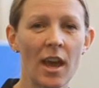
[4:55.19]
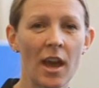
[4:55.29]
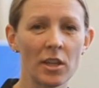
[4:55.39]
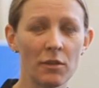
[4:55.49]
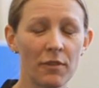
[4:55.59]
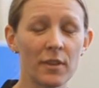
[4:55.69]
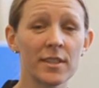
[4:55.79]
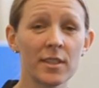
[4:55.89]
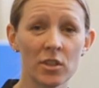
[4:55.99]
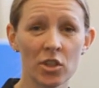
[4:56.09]
and you feel a
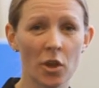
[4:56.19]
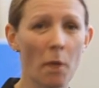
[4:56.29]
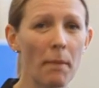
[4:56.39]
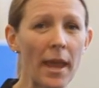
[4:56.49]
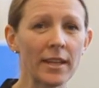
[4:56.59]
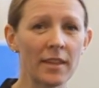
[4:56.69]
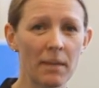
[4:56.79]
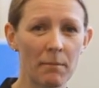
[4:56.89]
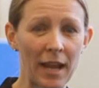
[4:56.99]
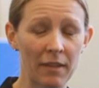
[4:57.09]
sudden sharp pain in
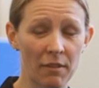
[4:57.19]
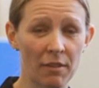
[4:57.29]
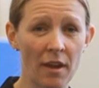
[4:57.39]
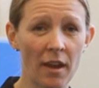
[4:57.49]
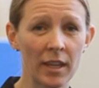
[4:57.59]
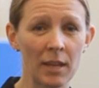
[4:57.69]
the back of the thigh,